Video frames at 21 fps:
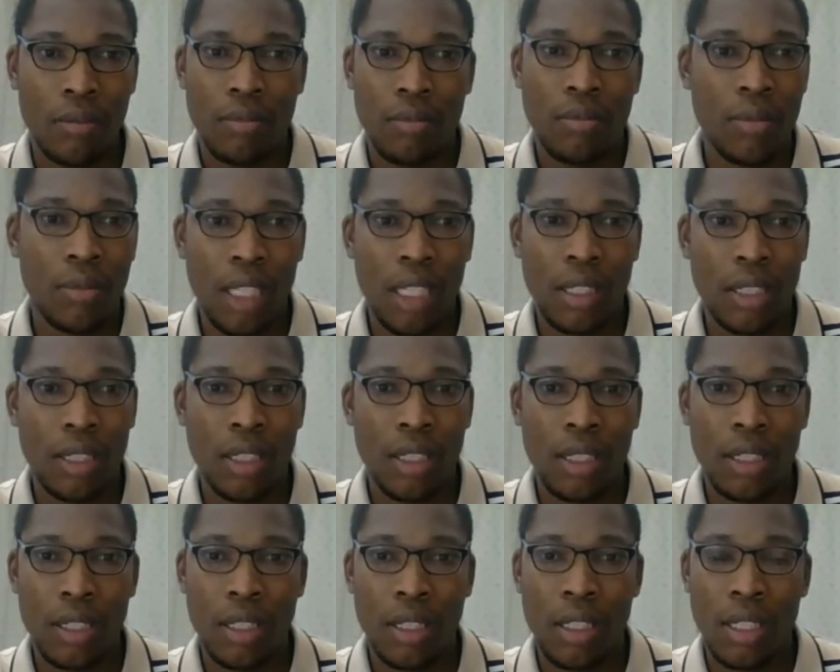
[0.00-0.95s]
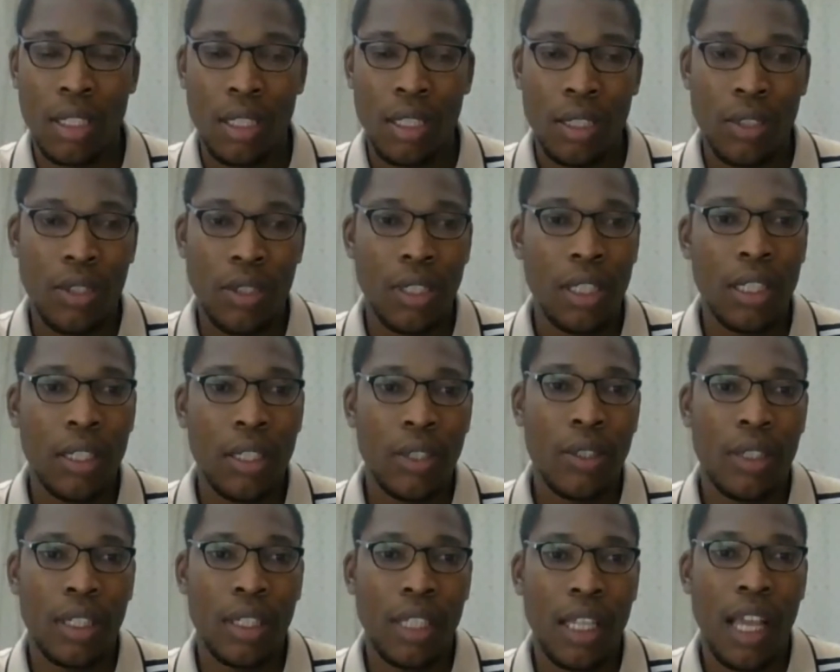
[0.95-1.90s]
That is it. You click
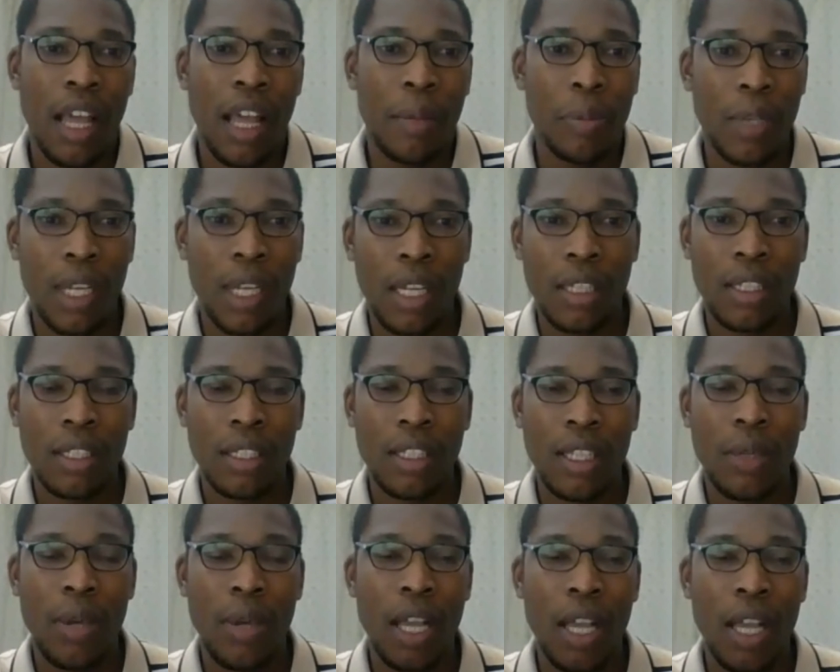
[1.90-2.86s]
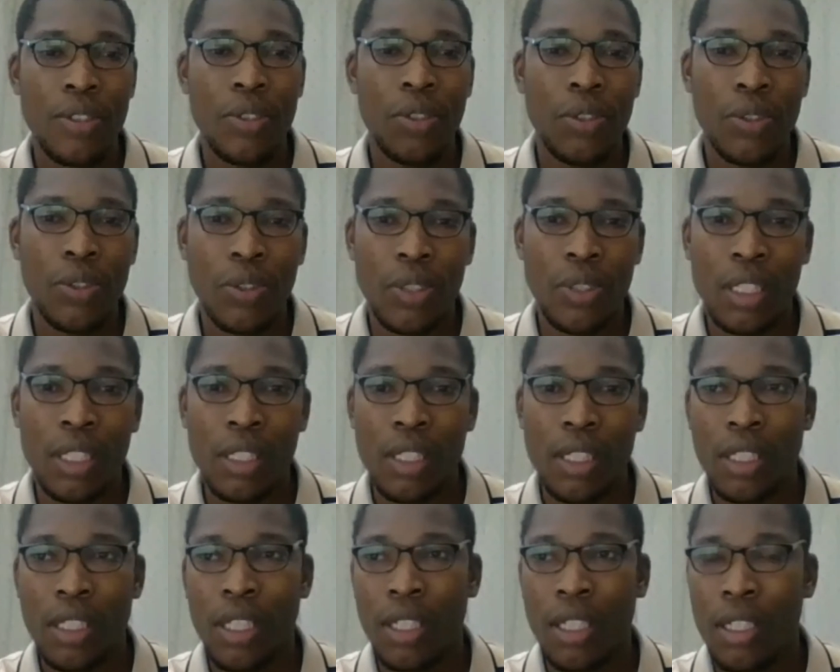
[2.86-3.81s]
on apply. They'll ask you to
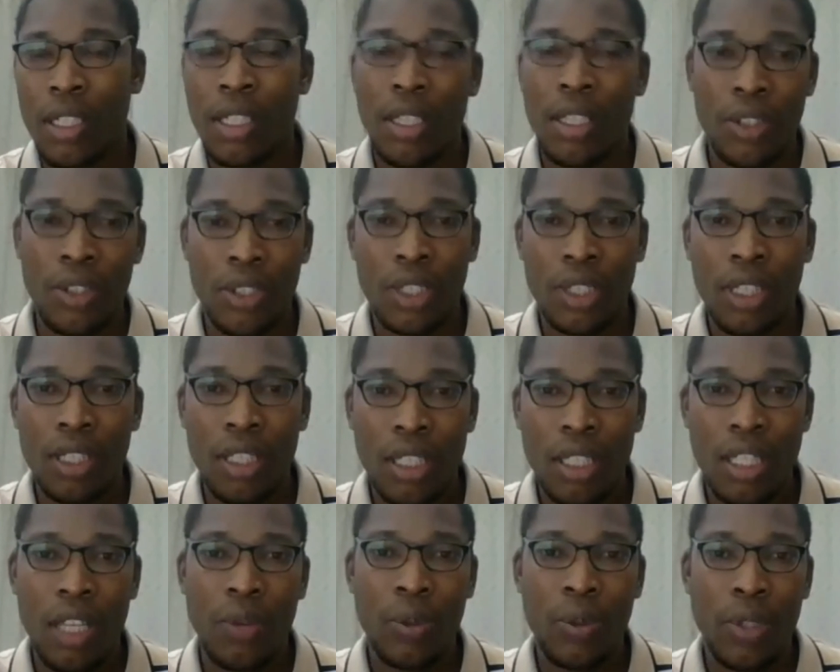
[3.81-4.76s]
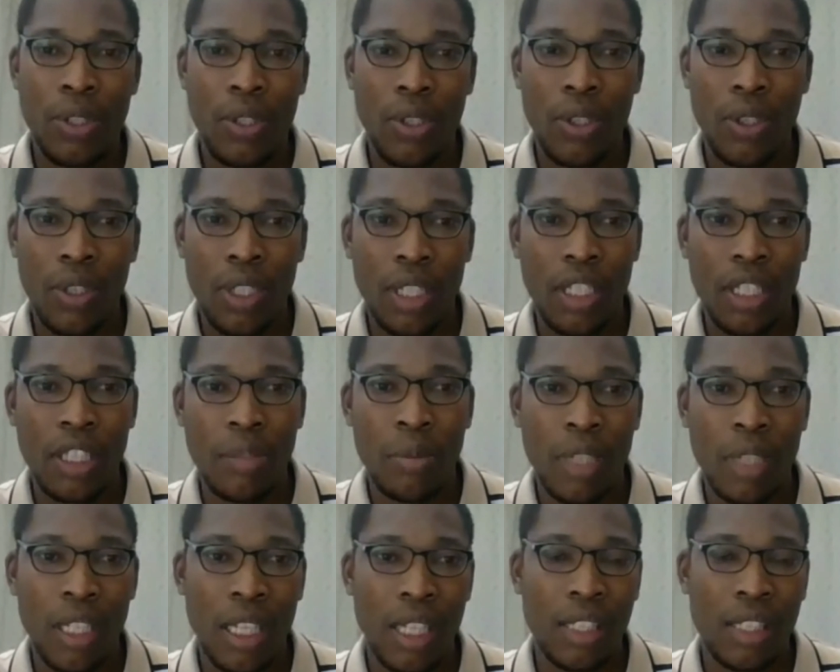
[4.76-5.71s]
register. You register with your
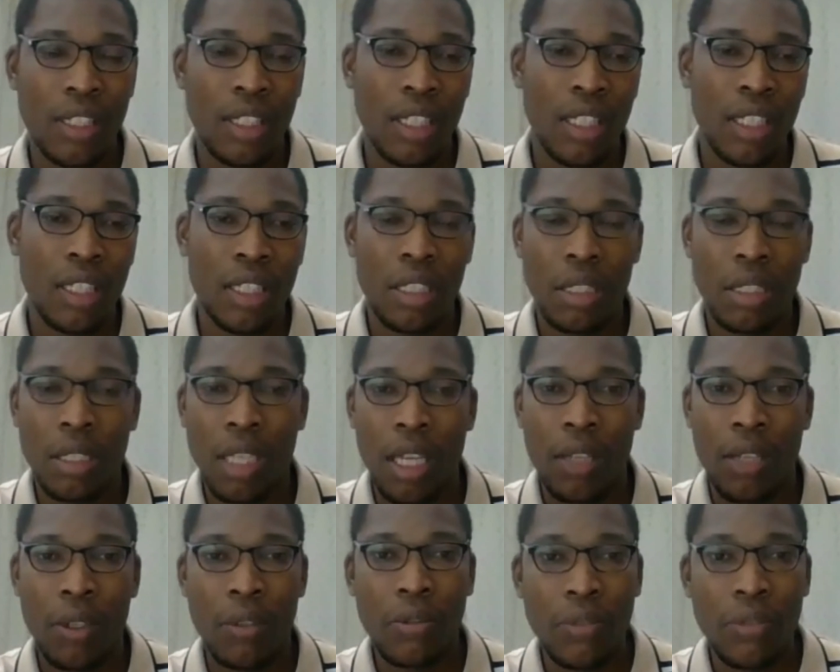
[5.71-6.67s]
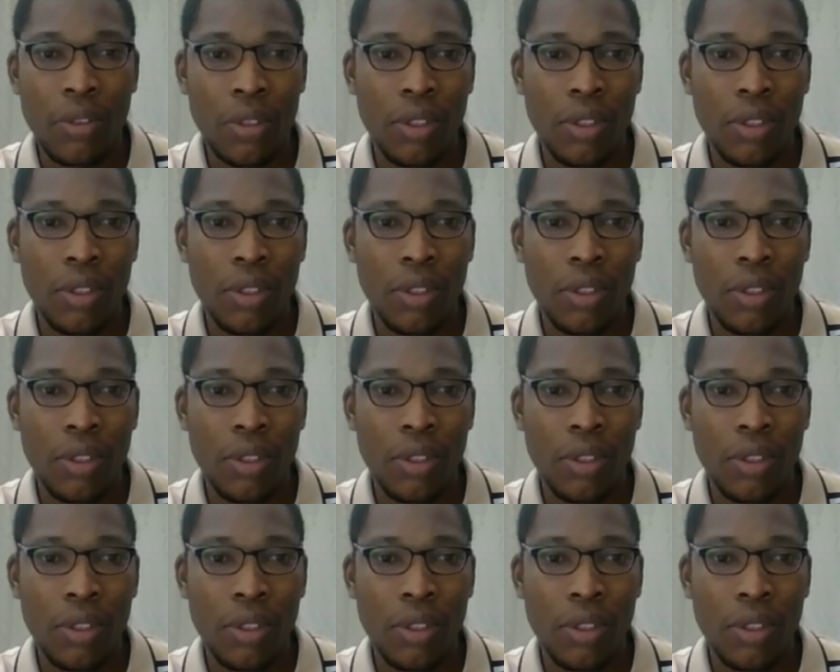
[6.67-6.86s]
email address and your phone